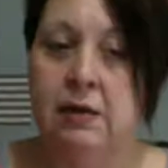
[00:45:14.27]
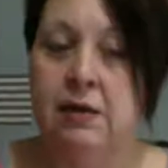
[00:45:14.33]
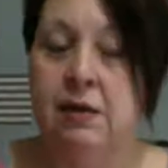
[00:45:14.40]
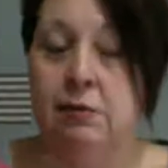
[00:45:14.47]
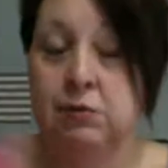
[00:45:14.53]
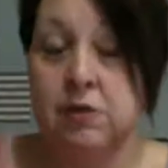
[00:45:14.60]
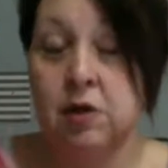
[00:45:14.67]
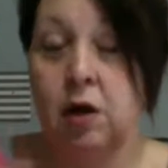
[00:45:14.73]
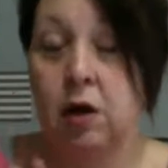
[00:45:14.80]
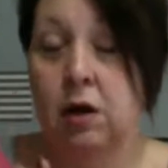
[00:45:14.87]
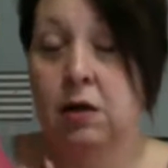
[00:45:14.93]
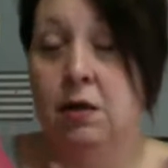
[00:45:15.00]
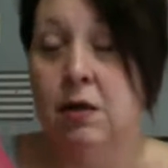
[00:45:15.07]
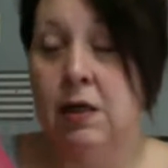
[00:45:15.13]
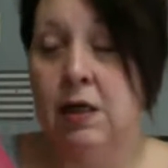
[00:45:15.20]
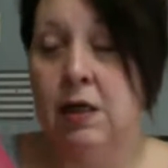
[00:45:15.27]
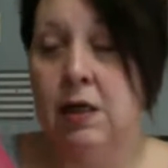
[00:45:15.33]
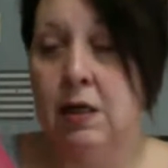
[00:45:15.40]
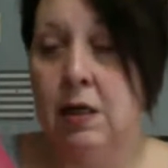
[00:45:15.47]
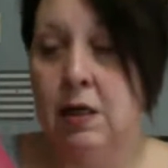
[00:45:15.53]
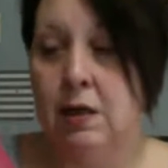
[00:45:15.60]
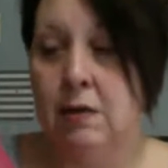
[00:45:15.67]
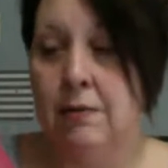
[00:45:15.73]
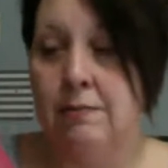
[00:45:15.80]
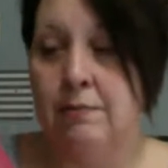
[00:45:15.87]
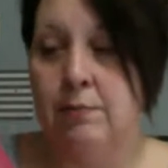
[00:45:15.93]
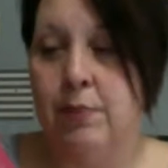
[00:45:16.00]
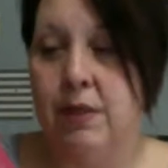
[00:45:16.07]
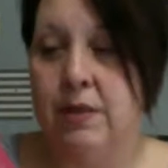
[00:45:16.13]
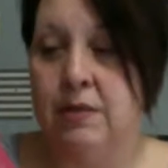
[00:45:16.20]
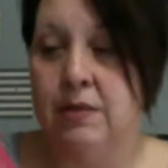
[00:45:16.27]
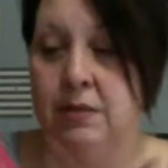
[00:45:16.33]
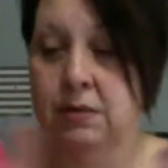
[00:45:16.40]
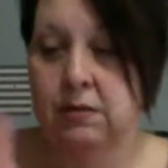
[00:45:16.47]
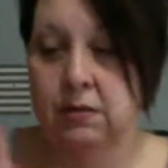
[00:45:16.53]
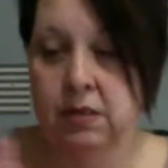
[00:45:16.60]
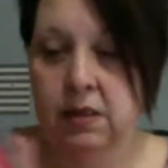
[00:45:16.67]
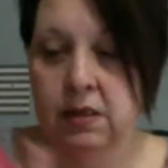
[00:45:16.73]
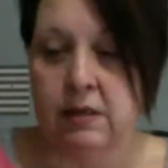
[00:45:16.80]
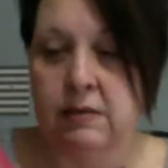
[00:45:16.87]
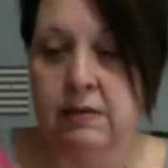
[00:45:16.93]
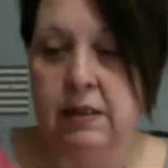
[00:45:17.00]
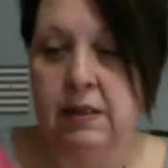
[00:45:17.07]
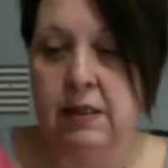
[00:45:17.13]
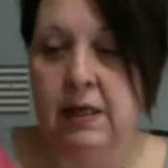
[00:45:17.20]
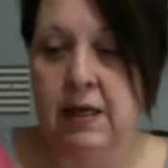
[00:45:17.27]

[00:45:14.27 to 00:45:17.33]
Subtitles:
was hard. And but yeah.